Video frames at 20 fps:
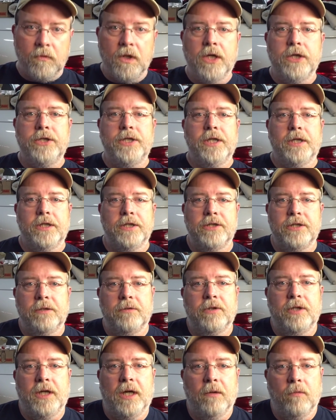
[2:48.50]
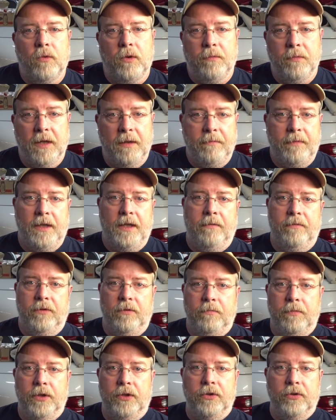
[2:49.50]
until at such time we might be able to
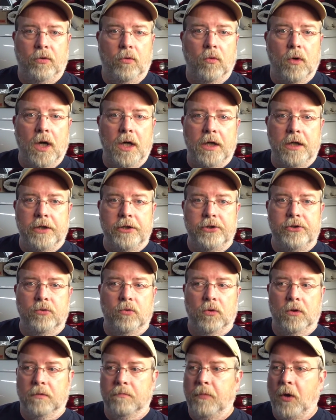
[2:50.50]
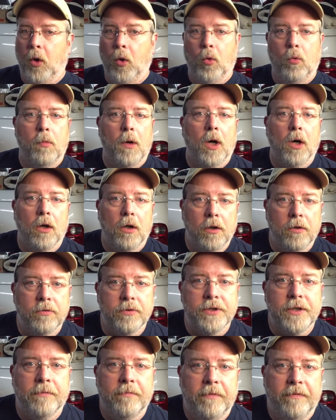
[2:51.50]
build a garage or a pole barn or
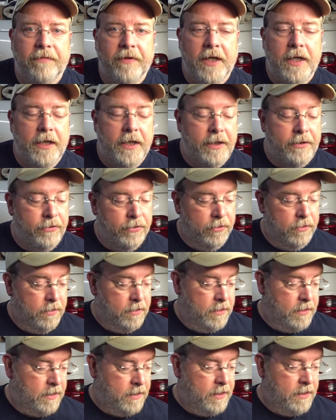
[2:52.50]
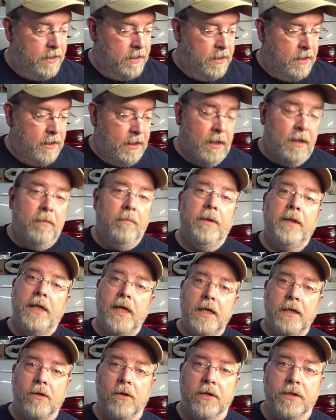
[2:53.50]
something of that nature. But
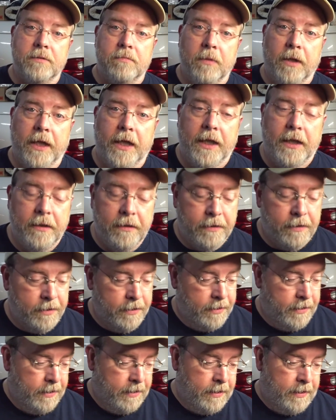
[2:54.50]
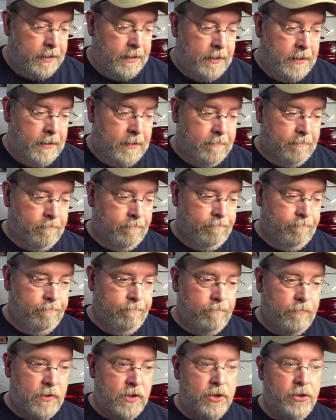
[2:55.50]
that costs money.
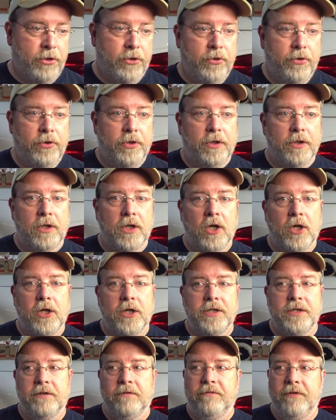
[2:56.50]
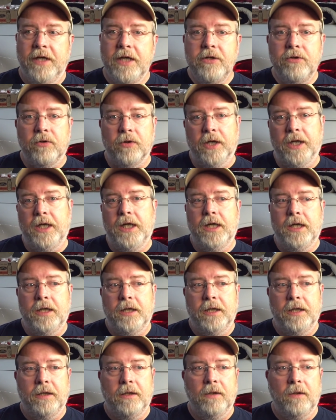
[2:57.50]
So the cost of entry,
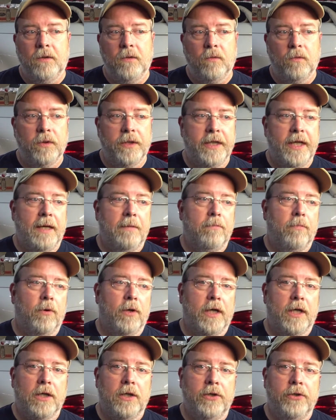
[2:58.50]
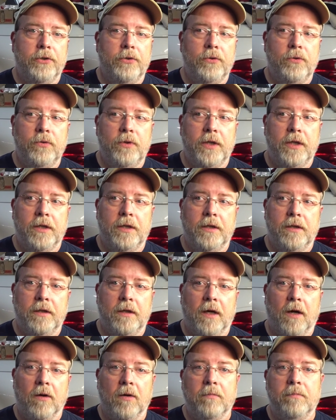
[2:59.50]
will that preclude
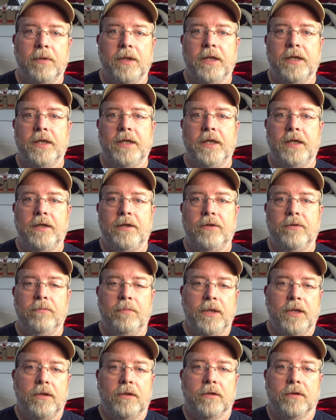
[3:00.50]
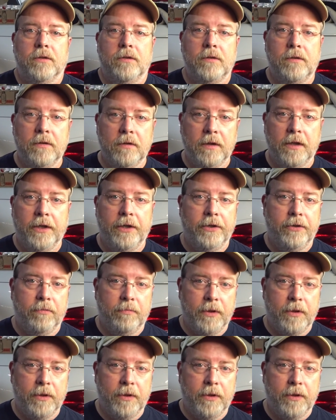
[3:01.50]
our ability to build another